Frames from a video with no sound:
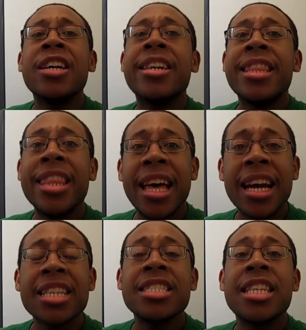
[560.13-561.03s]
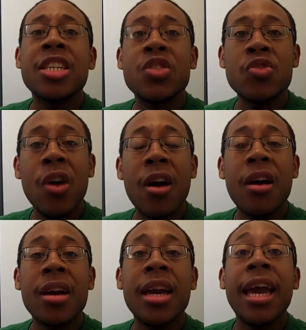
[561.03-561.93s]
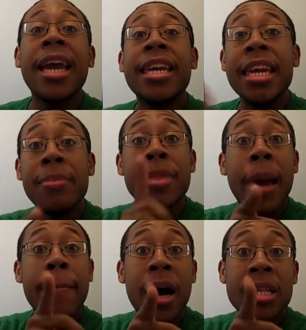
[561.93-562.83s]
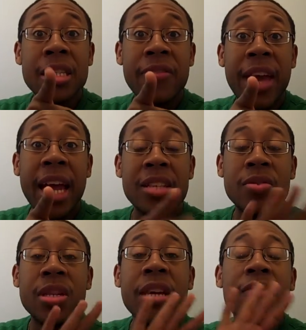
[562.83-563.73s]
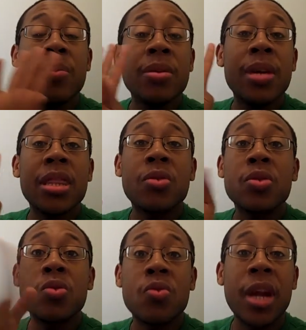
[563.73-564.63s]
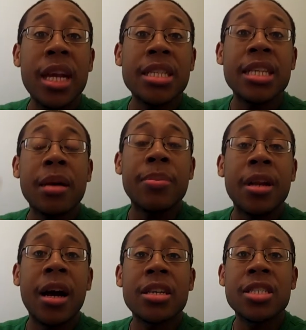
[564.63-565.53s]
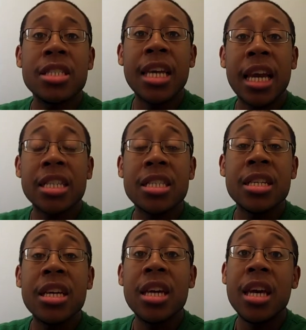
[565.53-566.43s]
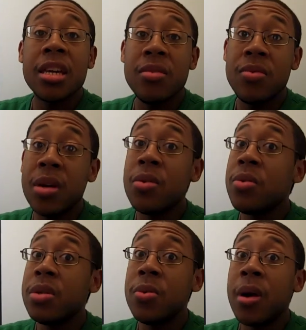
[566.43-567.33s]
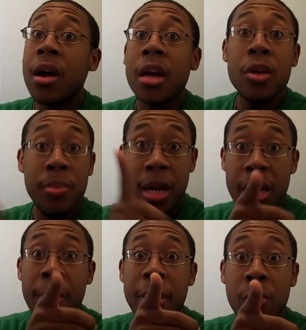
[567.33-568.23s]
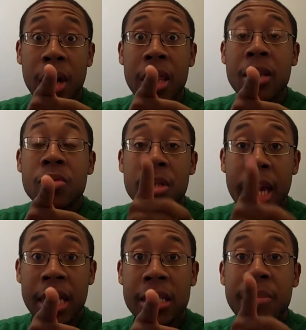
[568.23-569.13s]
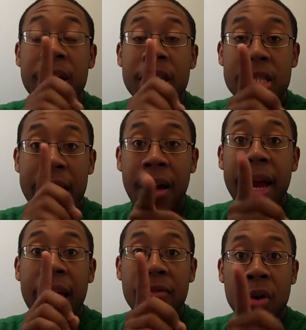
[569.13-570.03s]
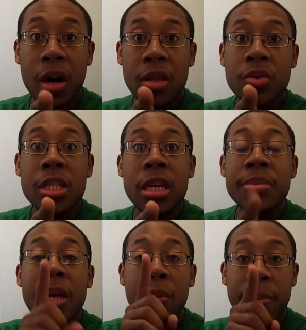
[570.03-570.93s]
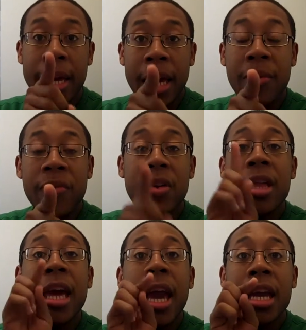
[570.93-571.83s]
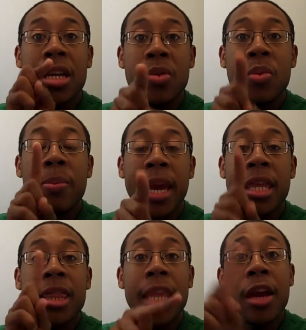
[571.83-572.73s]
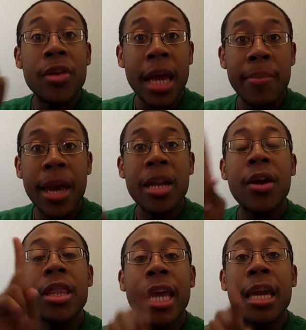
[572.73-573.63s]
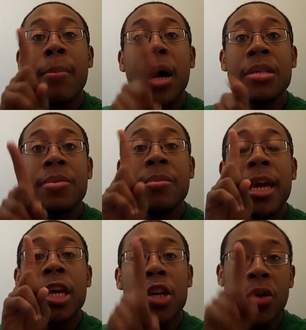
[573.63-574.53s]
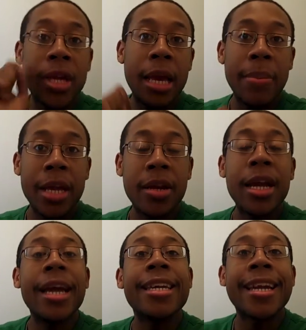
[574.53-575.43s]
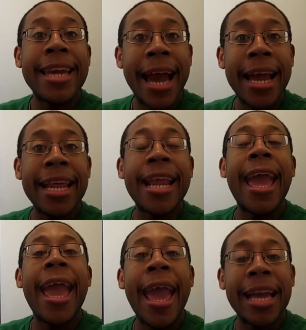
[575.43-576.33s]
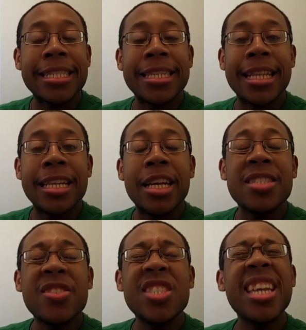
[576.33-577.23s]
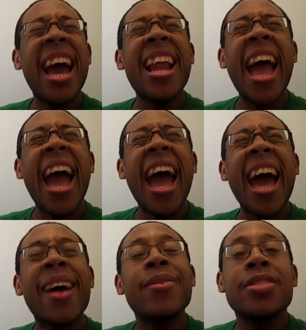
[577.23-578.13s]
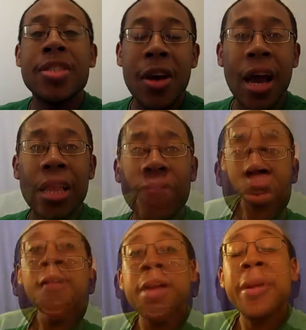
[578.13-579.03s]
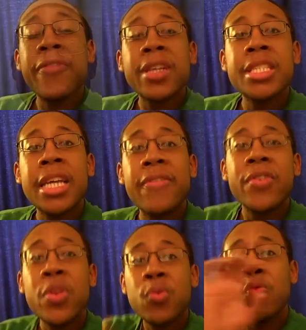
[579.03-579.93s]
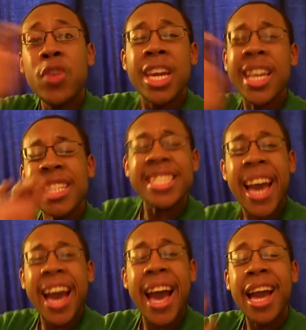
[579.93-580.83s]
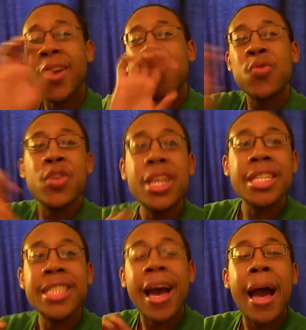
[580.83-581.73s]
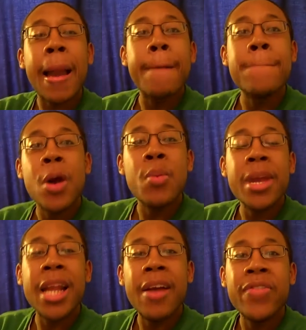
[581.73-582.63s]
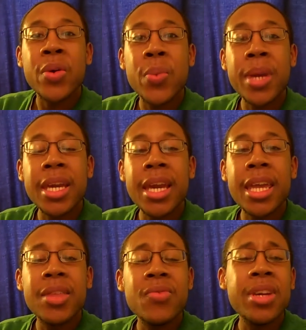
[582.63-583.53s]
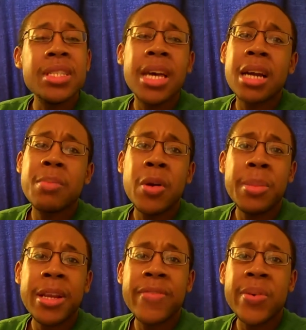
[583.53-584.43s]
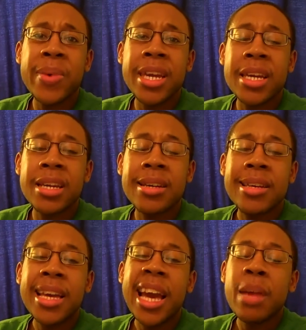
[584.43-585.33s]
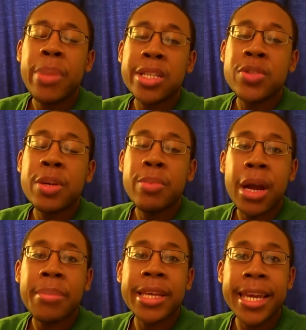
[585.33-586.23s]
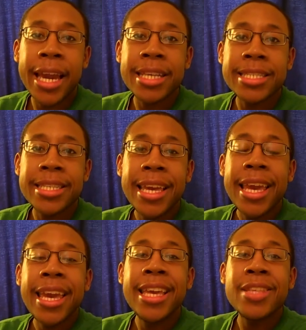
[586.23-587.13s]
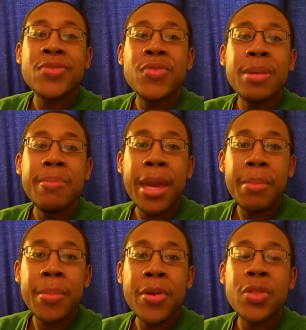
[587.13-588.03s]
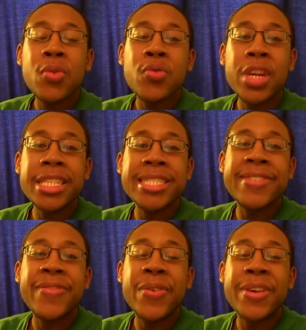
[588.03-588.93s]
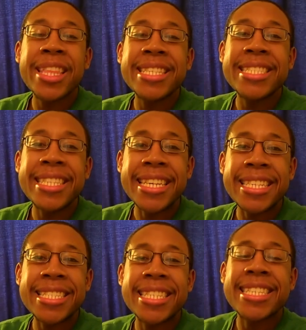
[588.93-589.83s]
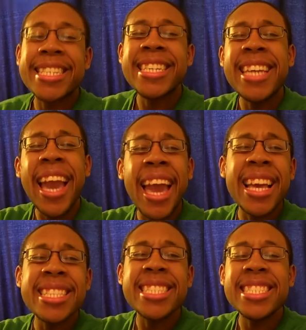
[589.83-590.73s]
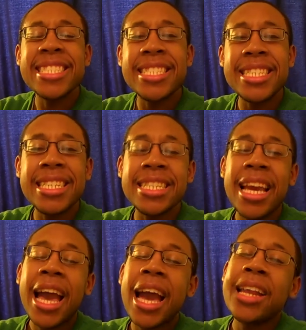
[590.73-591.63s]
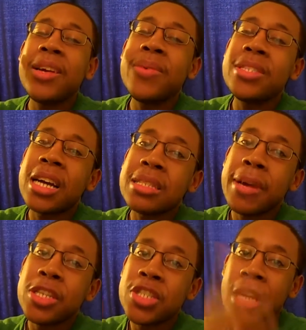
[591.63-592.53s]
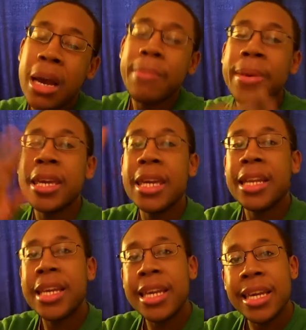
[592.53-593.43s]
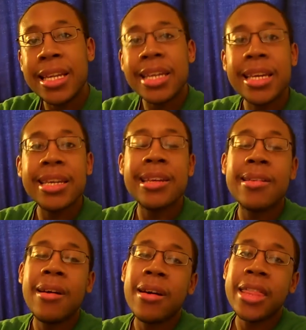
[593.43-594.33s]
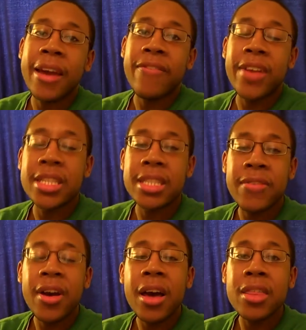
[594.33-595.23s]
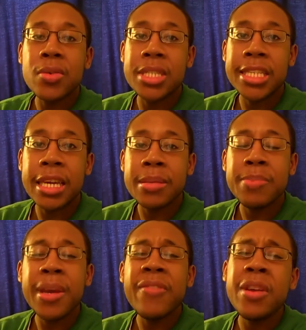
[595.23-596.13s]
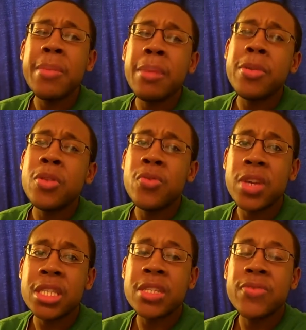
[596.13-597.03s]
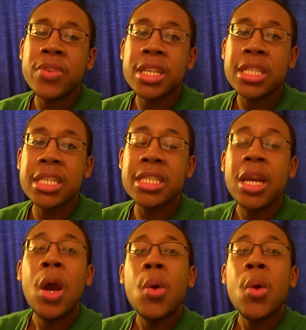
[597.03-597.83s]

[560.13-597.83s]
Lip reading: Good luck, stay strong, keep that positive attitude, even when you get those crazy, obnoxious guests, and you know who you are. You better not be one of those guests, because now I gave you all those tips that will be helpful, and you will make their day better, and they can possibly make your day better. You got it? Excellent. So shout-out to all of you. All right, my friends, it's time for the real talk moment of the week, and the real talk moment of the week, I bet you can probably guess, is remember the reason for the season. Yes, indeed. I know we talked about shopping and eating and all that fun stuff, all those tips, but remember the reason for the season.